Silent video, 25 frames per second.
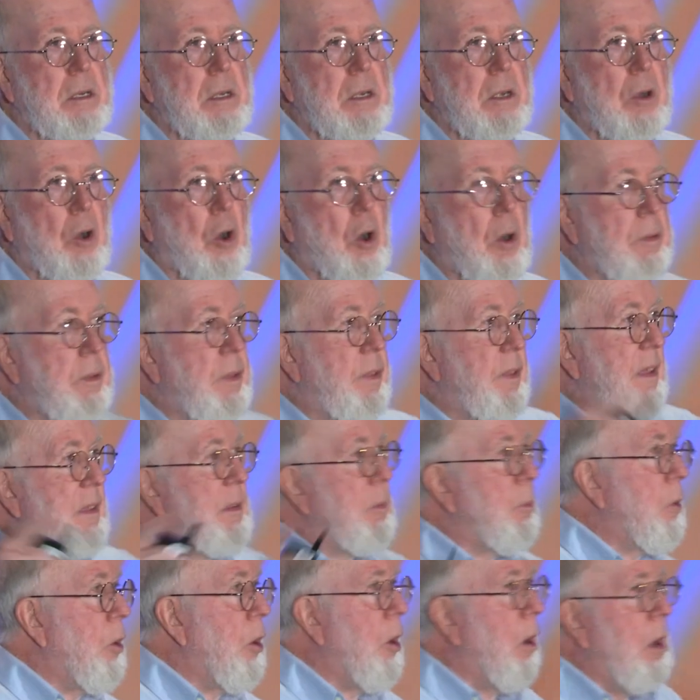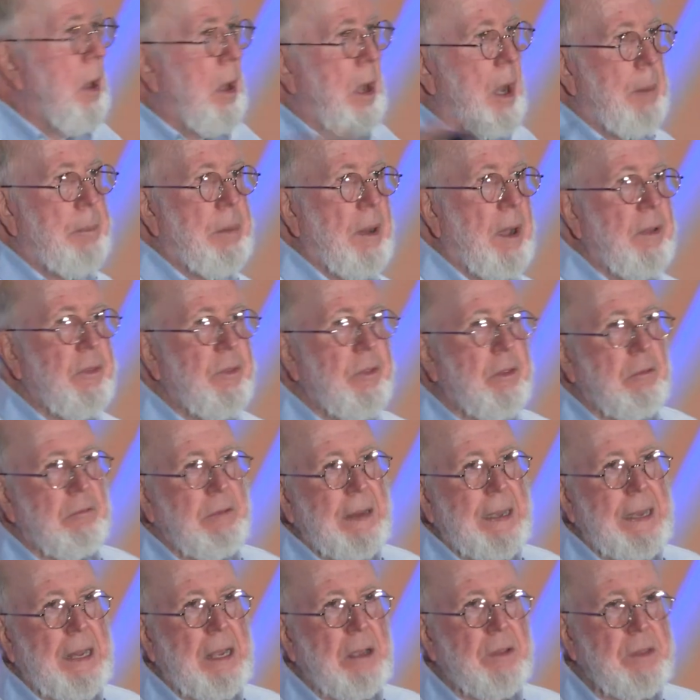all the things that we're all abuzz
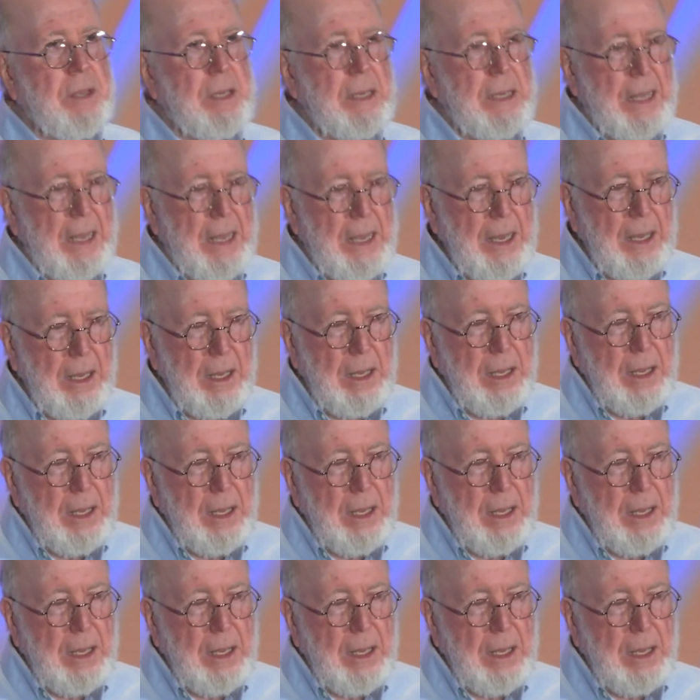right now today,